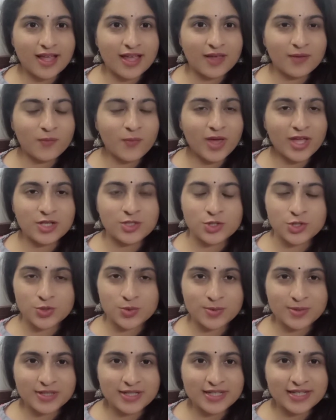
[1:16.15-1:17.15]

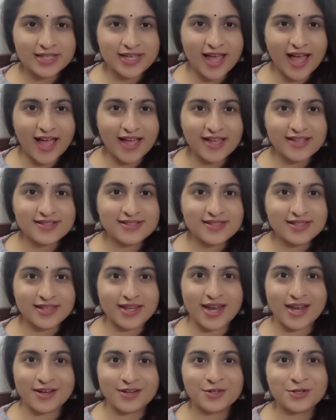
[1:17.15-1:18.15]
eventually I
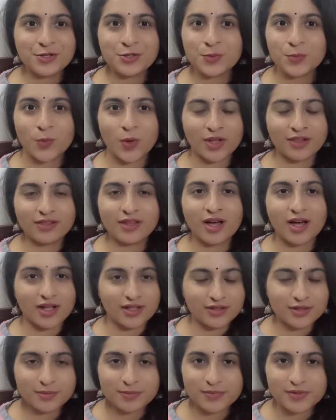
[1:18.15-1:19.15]
surrender to what the
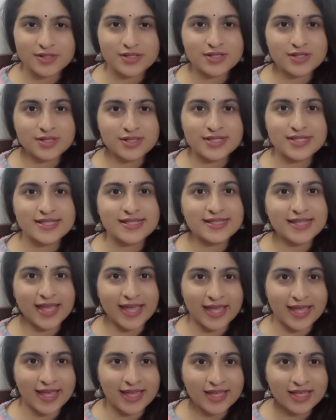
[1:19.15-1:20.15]
other person is
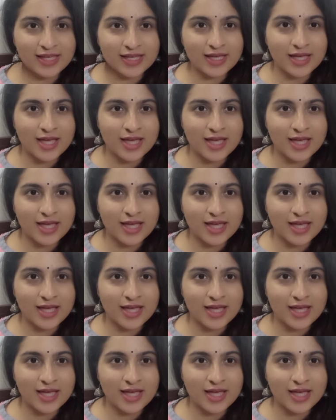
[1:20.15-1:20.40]
saying